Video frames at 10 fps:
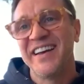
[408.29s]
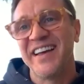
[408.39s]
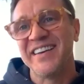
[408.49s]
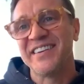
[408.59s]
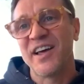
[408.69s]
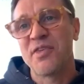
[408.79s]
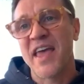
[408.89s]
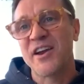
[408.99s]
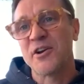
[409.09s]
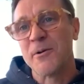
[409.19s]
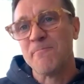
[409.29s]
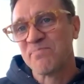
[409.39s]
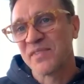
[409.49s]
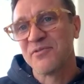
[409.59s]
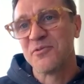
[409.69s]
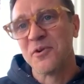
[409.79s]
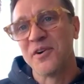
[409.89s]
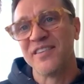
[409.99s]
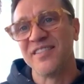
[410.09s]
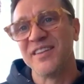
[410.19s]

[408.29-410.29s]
and thank her for